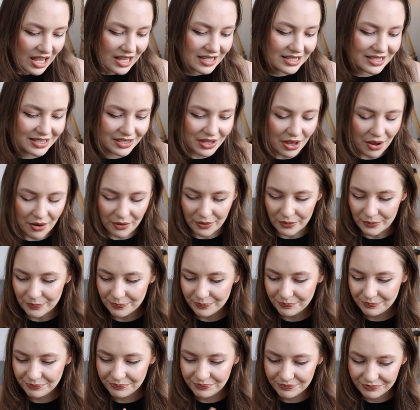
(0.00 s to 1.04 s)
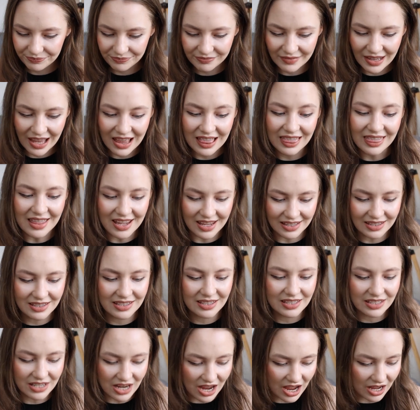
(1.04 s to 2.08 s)
So let's
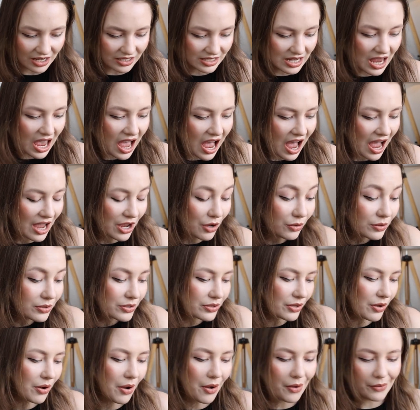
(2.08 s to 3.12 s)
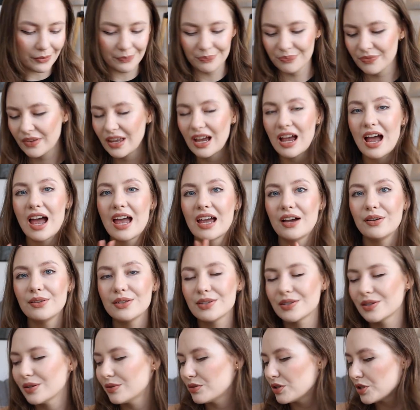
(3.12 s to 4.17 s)
start. I
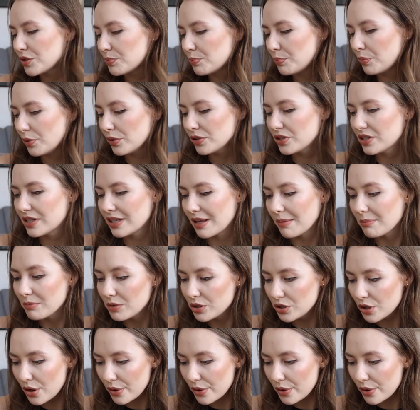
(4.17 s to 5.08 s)
also just put some